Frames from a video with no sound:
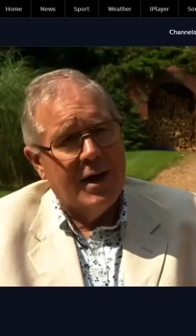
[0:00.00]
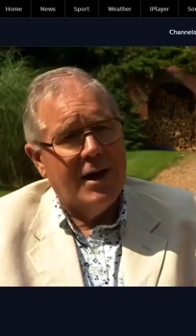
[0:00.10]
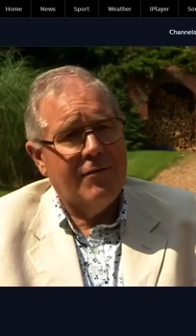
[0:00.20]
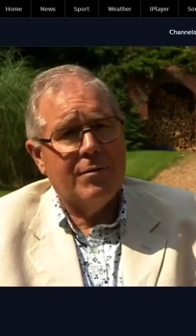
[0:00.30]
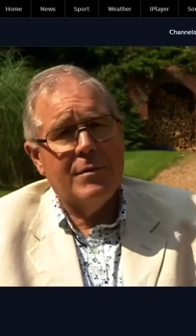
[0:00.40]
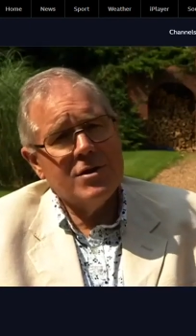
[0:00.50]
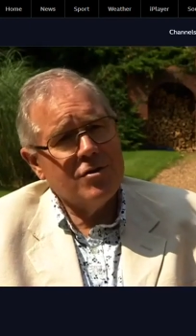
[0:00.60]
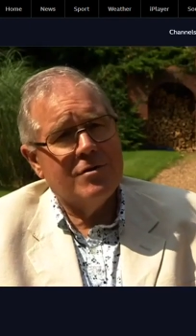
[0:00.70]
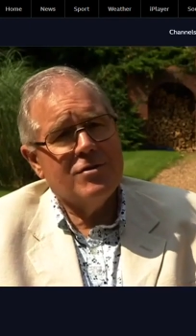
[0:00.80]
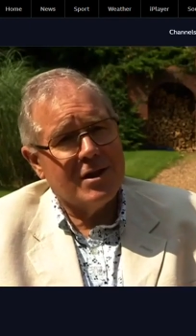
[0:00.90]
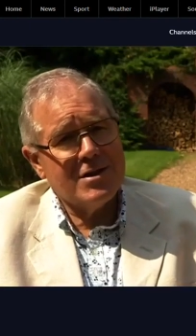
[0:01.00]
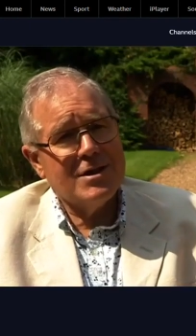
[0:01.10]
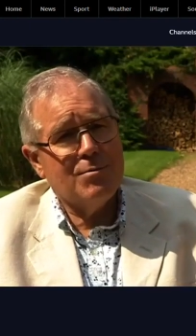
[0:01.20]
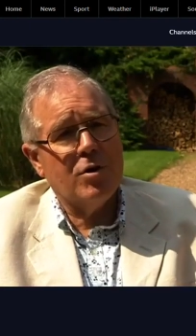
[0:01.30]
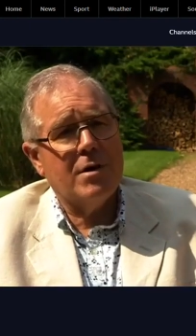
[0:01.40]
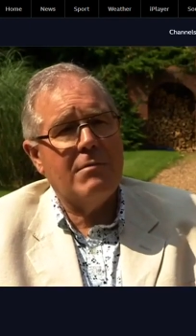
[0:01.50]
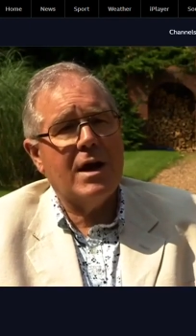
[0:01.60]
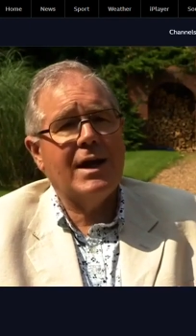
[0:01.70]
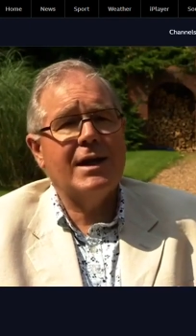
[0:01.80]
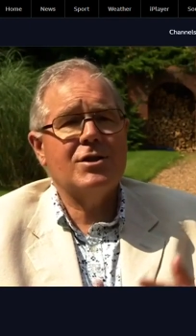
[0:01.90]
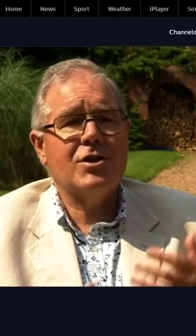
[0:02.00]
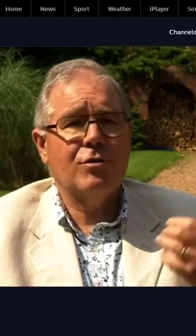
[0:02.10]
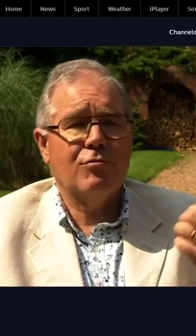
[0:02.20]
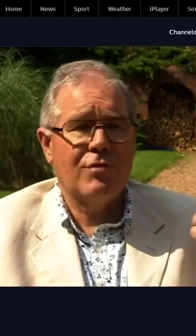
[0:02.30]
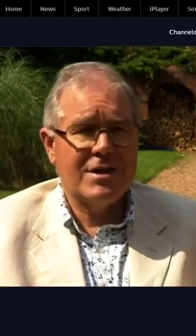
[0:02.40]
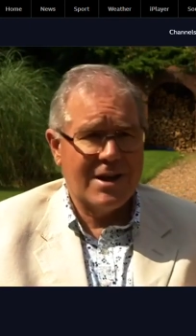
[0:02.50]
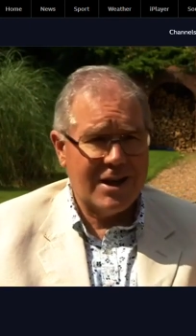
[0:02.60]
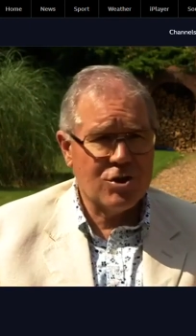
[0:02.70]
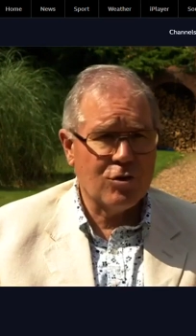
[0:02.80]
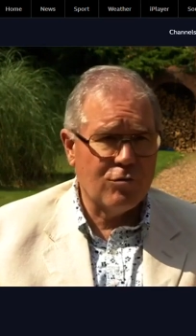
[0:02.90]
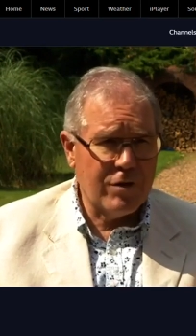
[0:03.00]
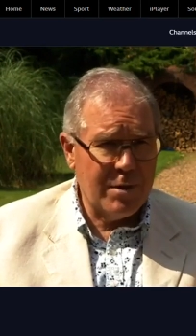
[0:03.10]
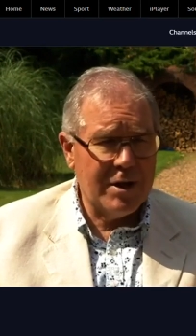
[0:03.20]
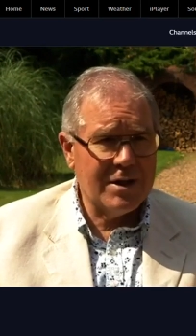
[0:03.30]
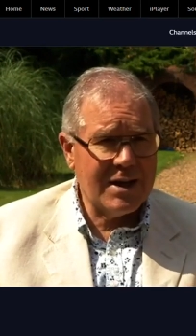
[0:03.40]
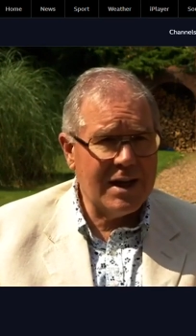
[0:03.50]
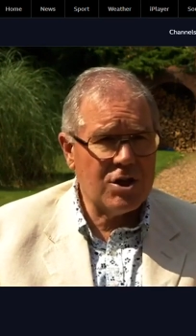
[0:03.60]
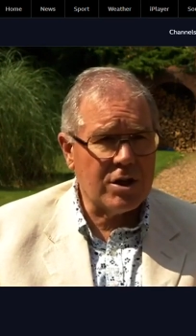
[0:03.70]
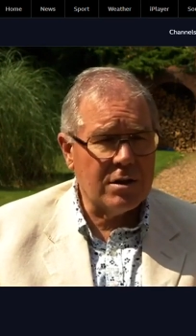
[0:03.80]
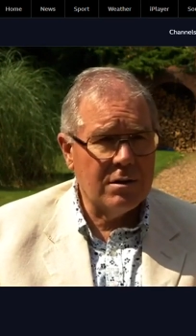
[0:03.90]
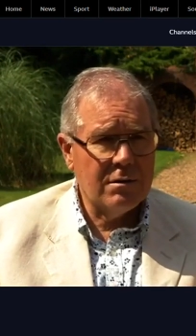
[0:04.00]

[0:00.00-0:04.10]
if the Ministry of Justice put the money into residential rehabilitation.